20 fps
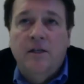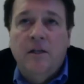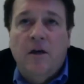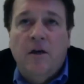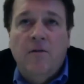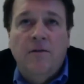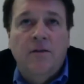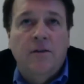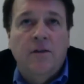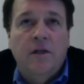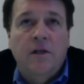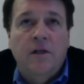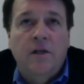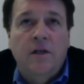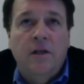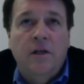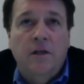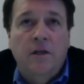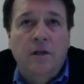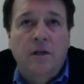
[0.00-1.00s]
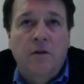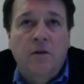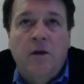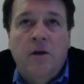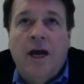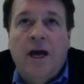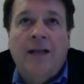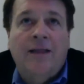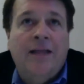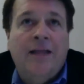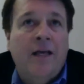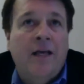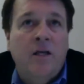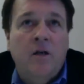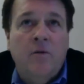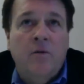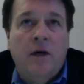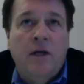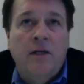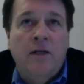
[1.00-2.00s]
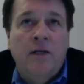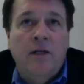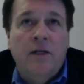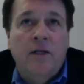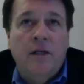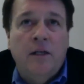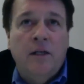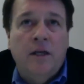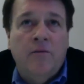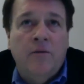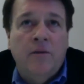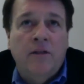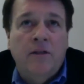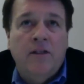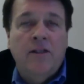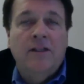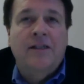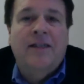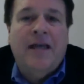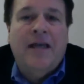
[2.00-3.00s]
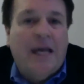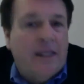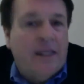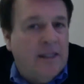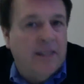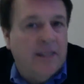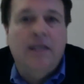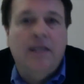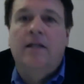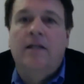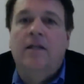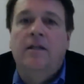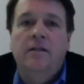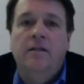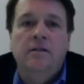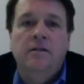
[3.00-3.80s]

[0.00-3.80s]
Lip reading: all of a sudden you got that new idea that everybody says, that's it.